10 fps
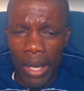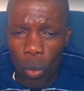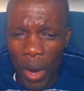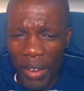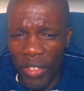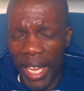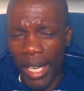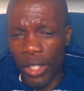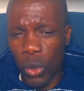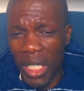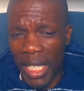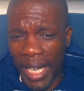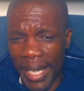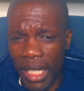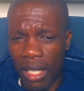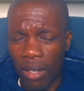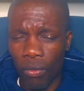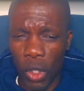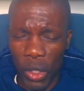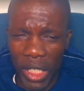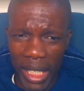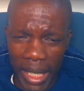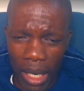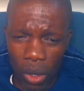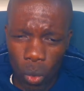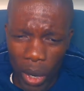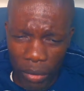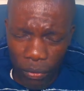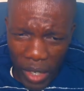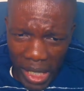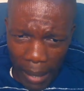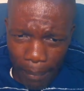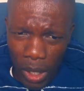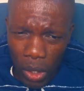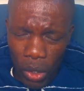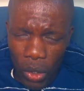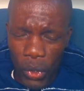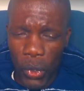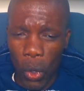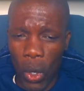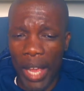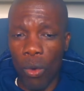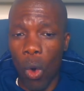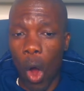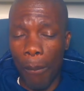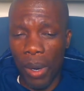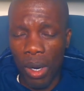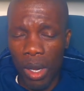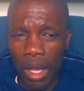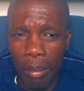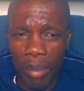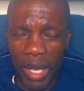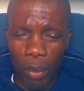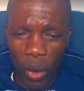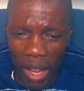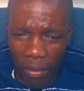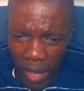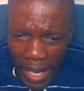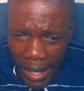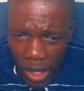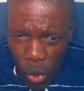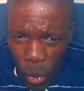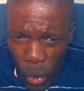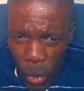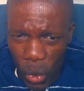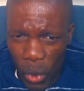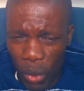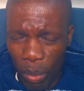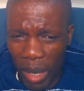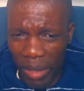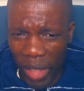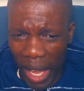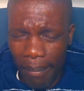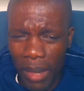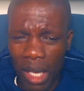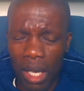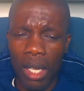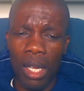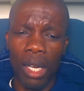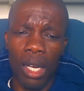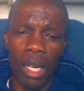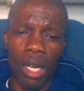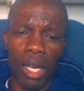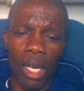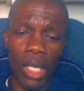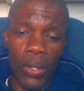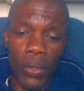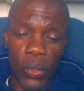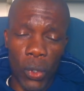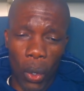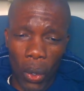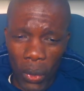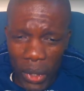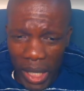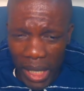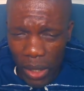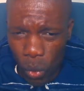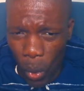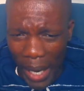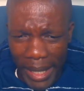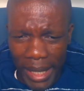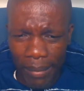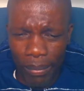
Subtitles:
when they adjudicate for your general work visa. So I hope people have understood me there. So this is what